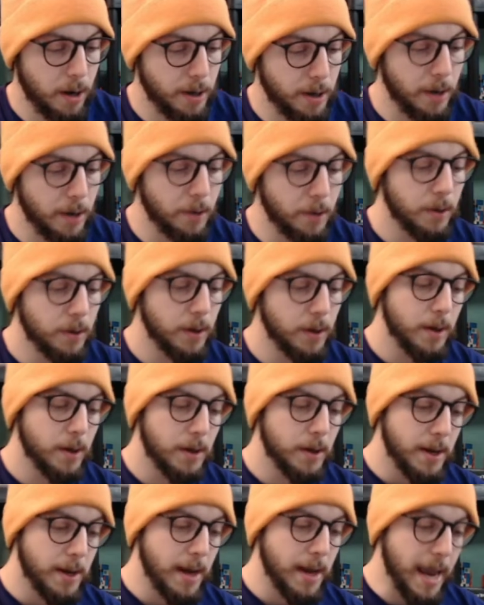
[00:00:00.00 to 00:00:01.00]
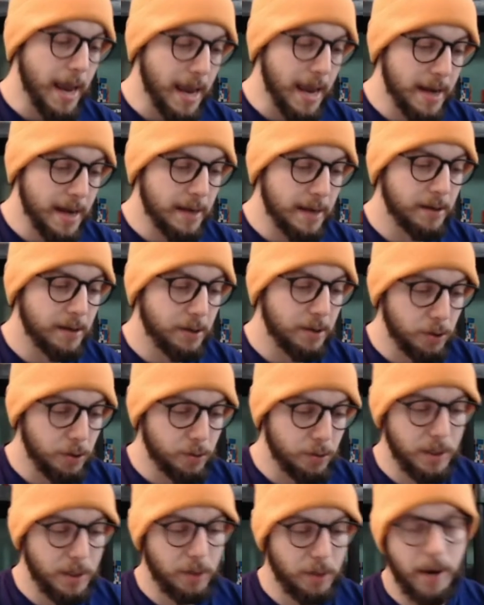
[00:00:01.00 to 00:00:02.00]
out, and
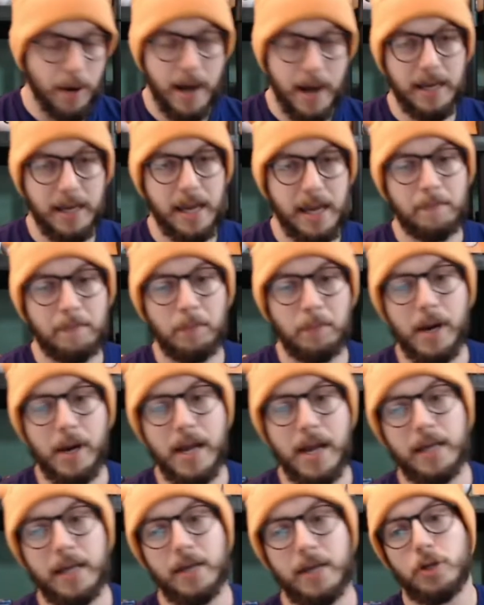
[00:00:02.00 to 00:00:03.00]
using Raticate Break.